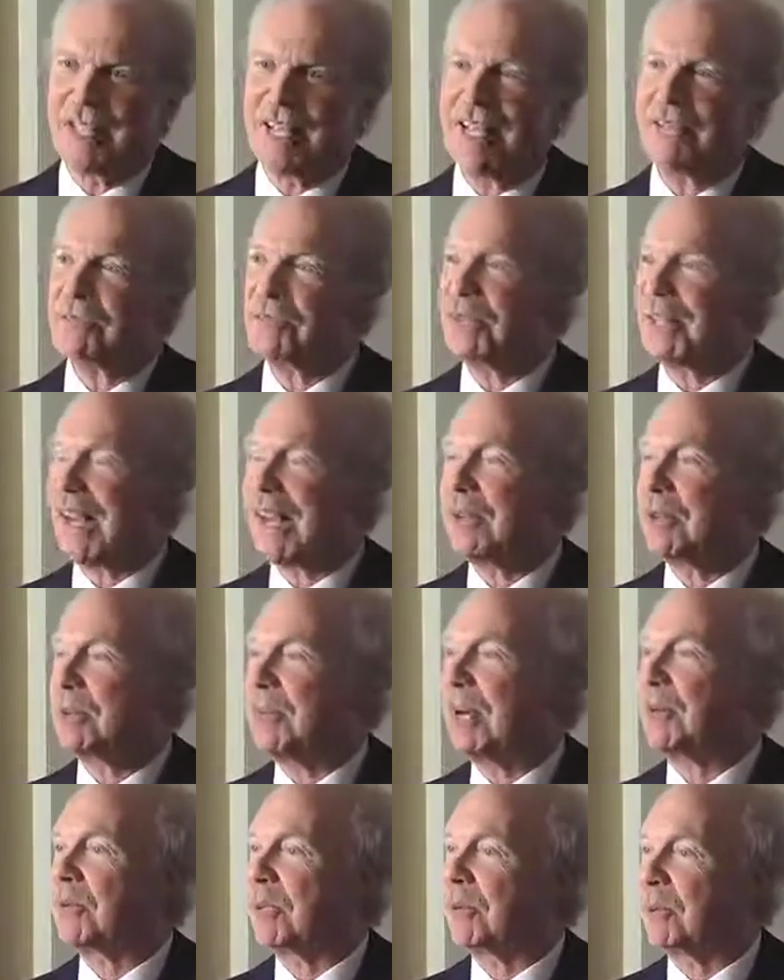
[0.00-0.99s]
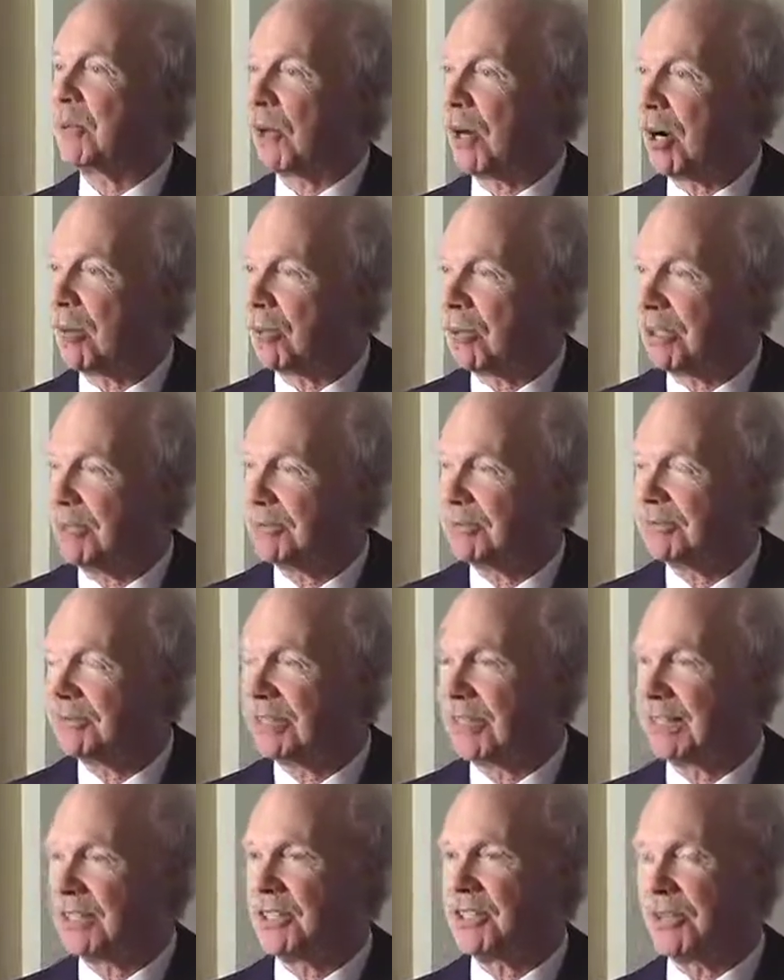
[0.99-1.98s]
After that, I met with Barbara,
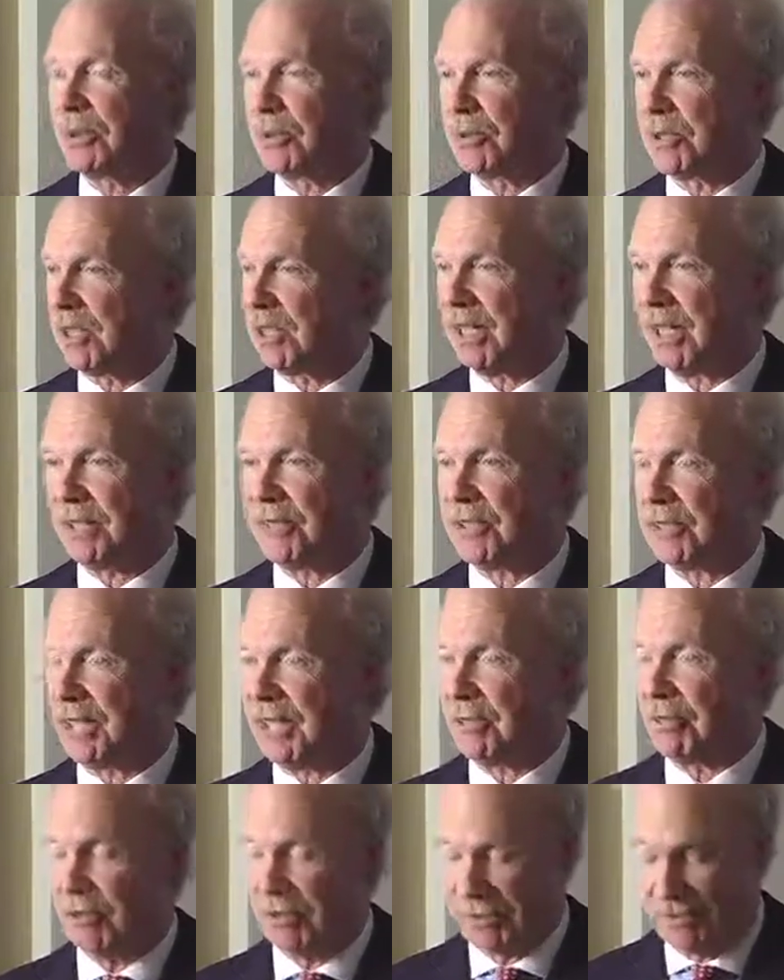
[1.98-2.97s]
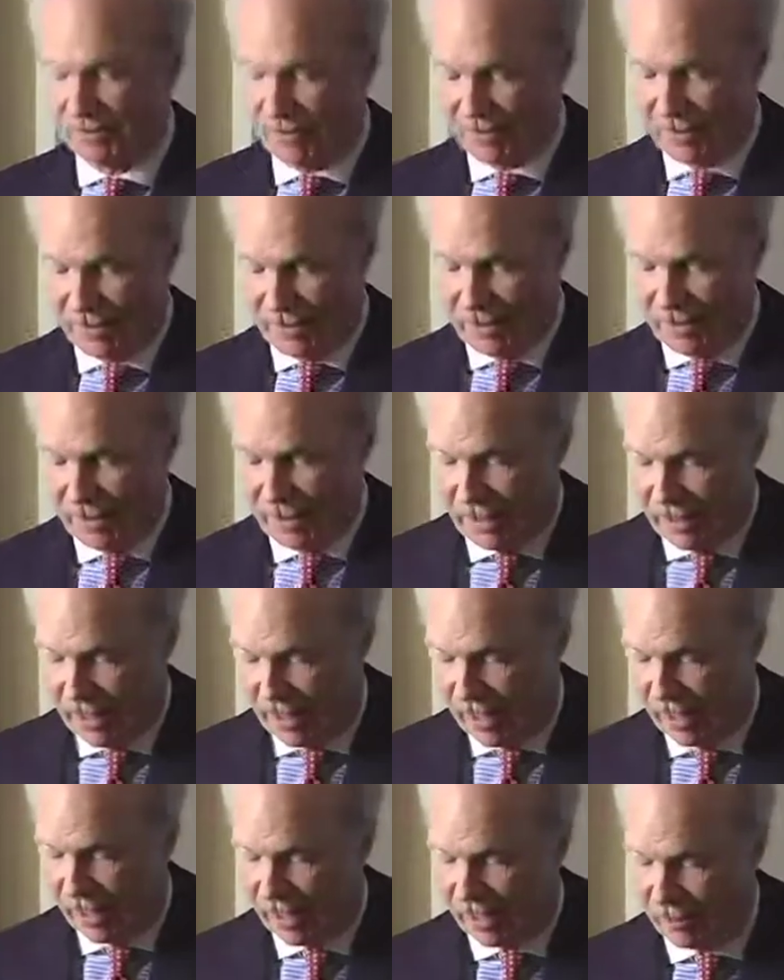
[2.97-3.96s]
and she was a lifesaver.
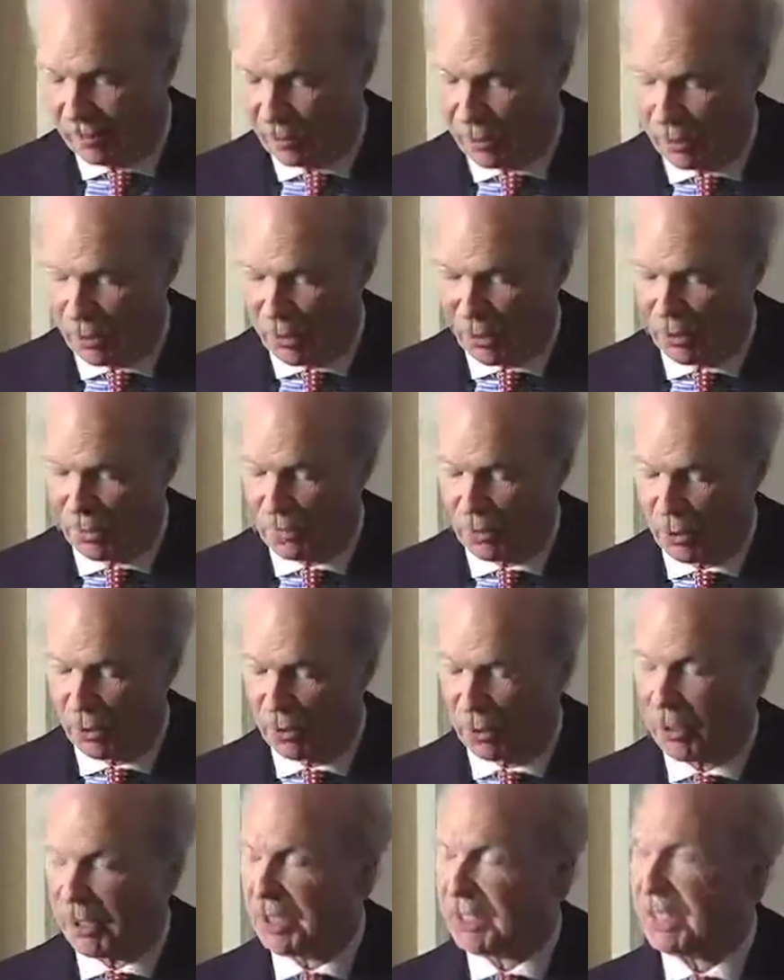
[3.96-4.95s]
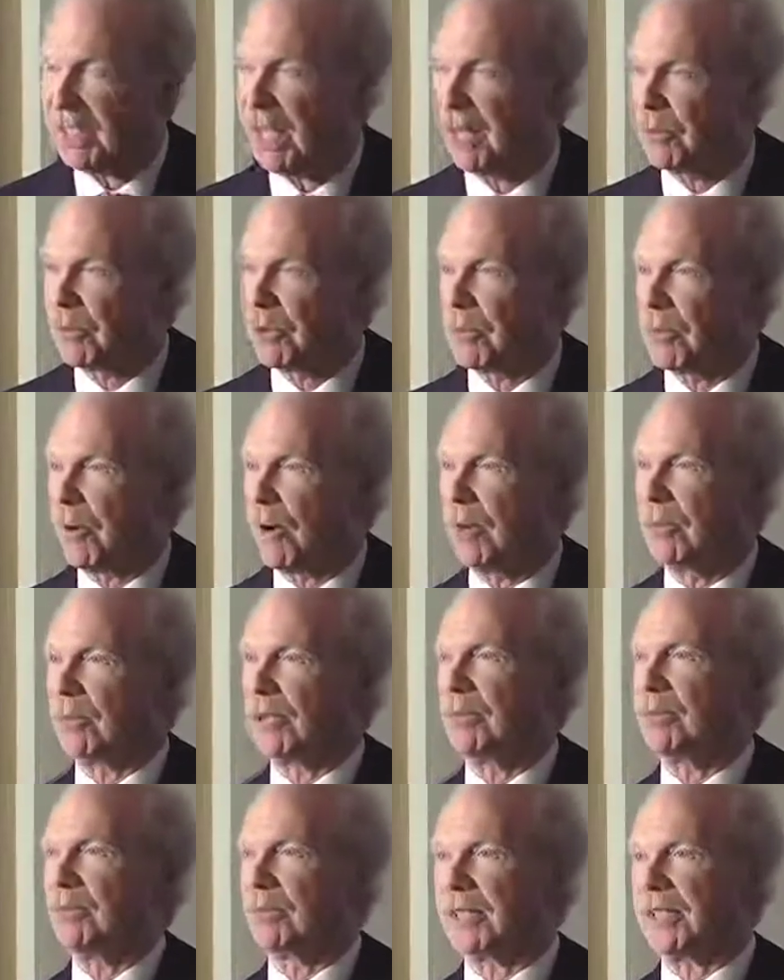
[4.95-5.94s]
We were on the phone all the time with
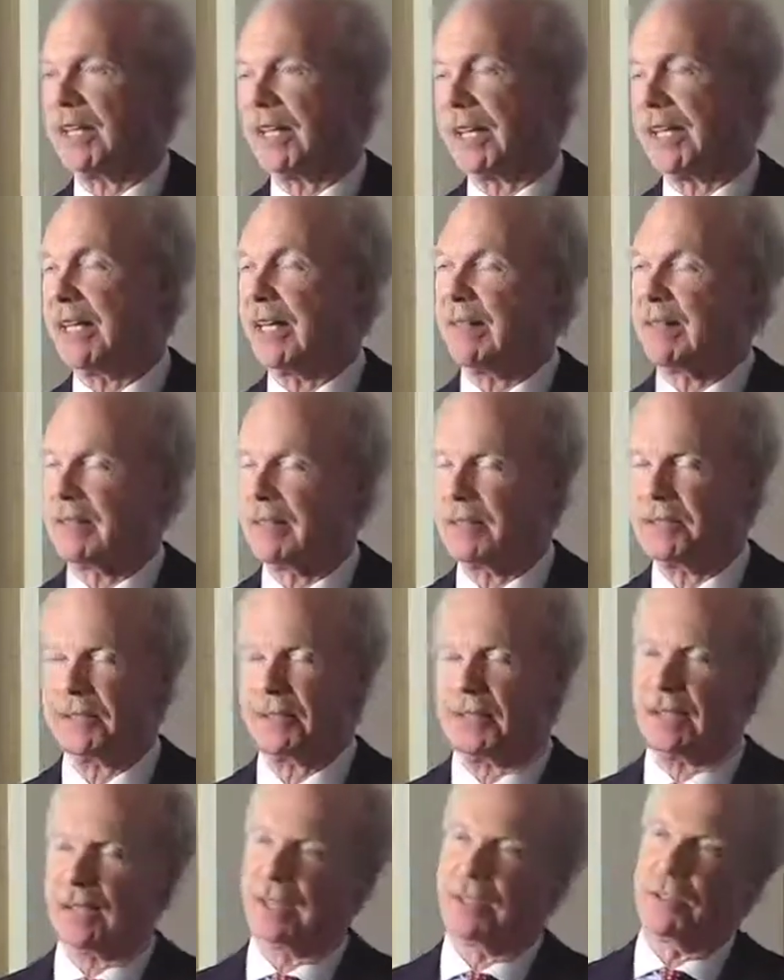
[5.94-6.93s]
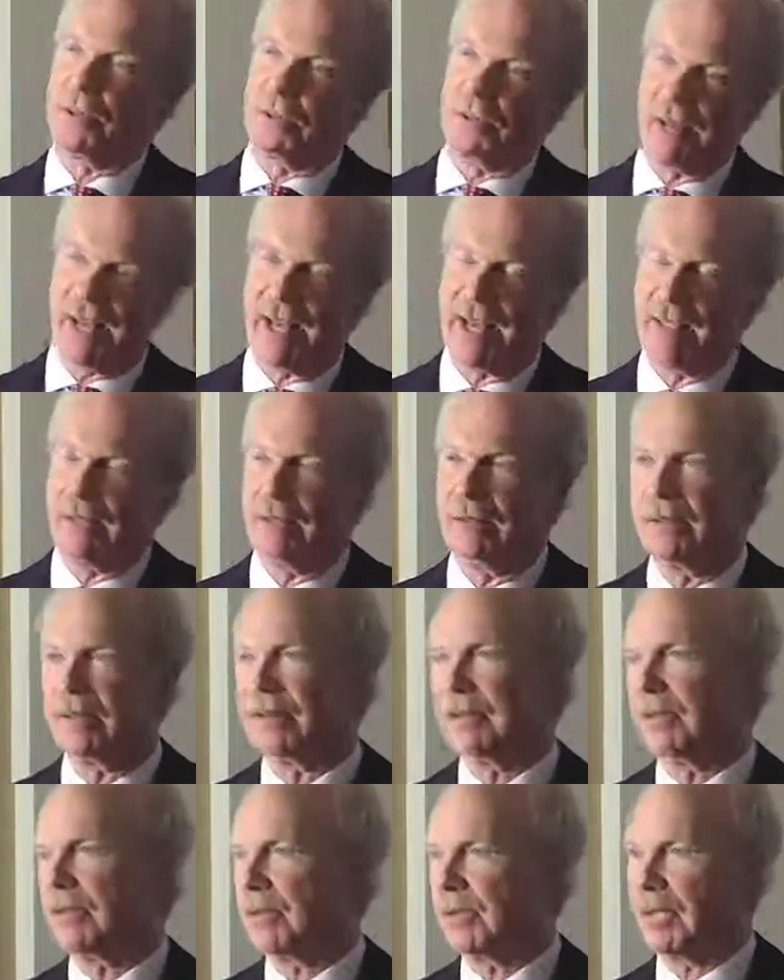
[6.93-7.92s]
Barbara. Can I eat this? Can I do that?
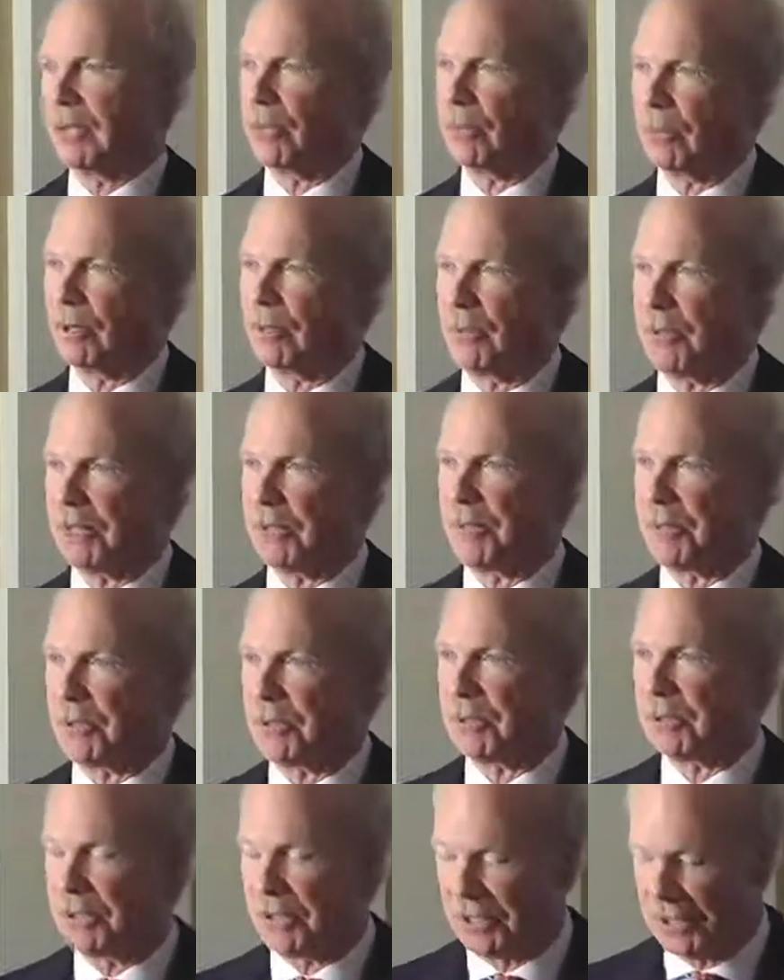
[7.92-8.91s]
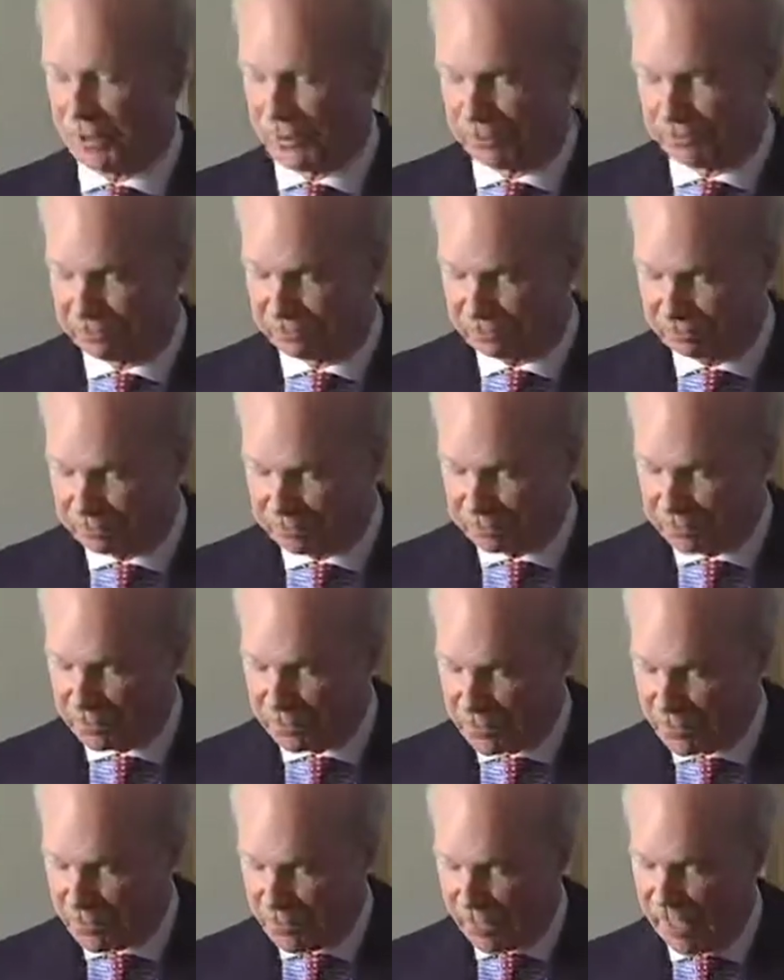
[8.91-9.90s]
You know, what am I supposed to do?
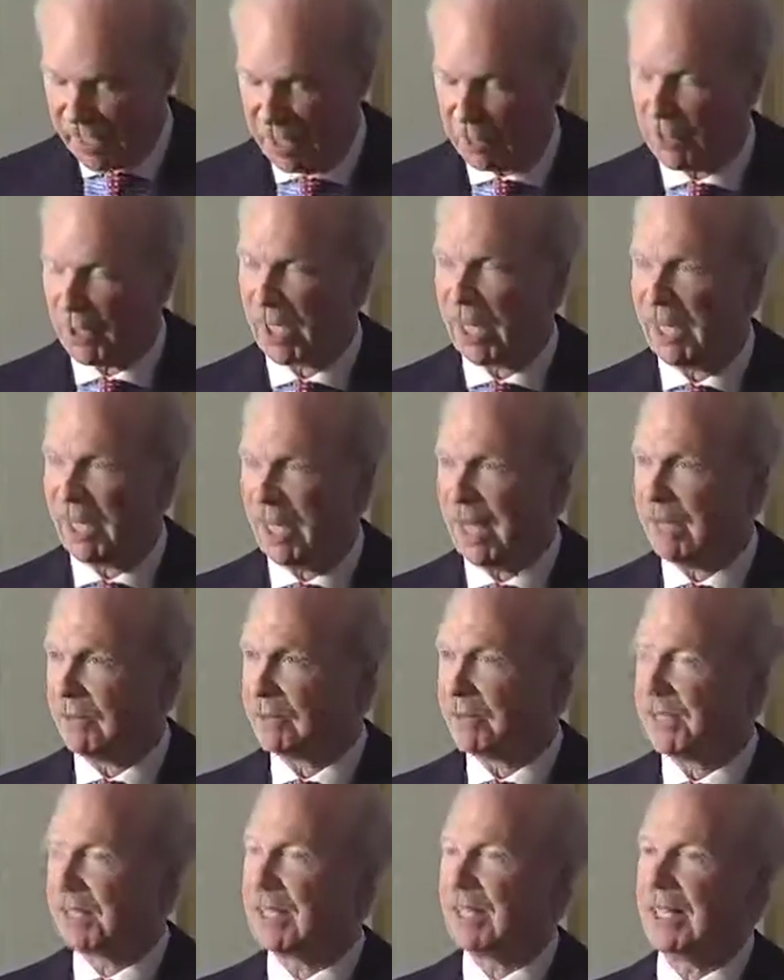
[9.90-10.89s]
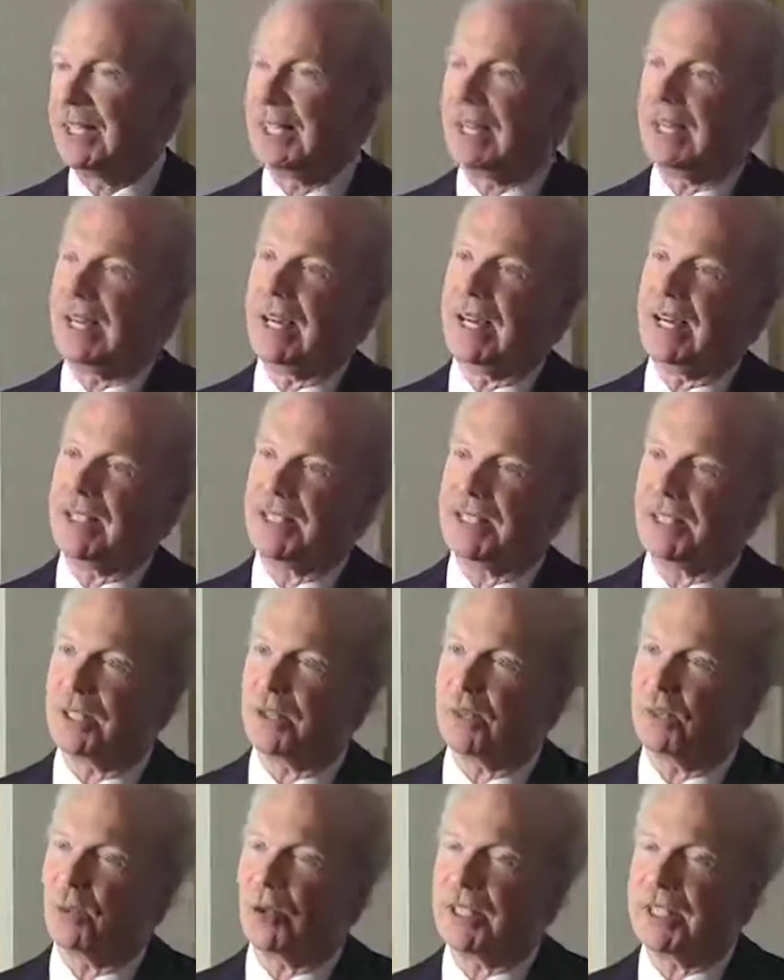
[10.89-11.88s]
And when I left, I said
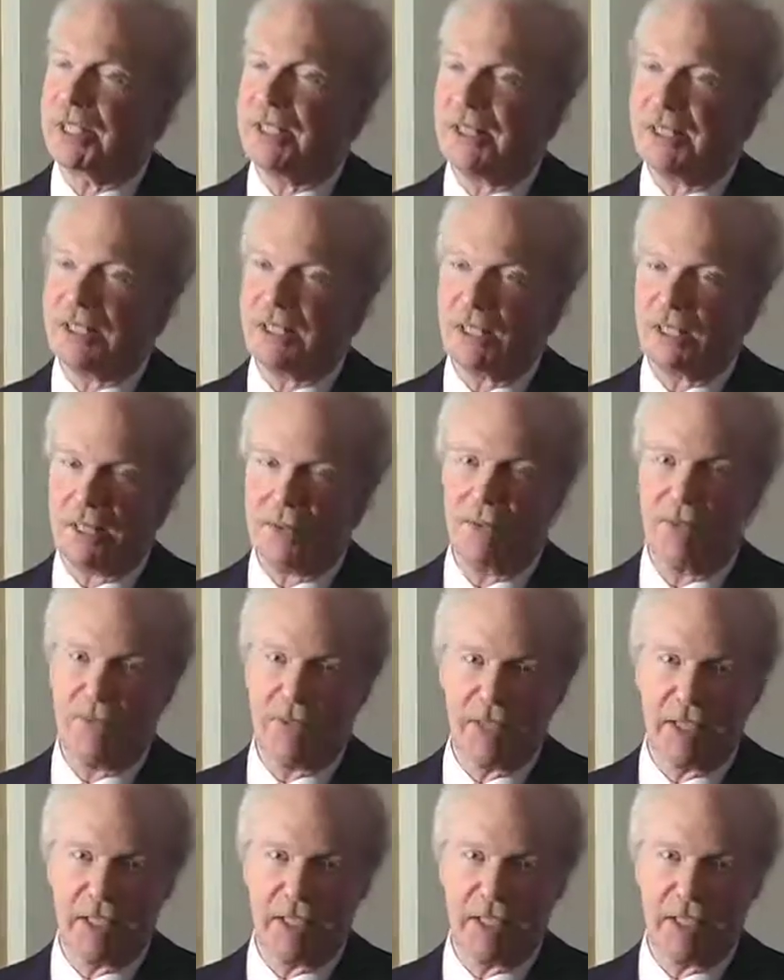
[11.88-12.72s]
to Roy, do you think they'll ever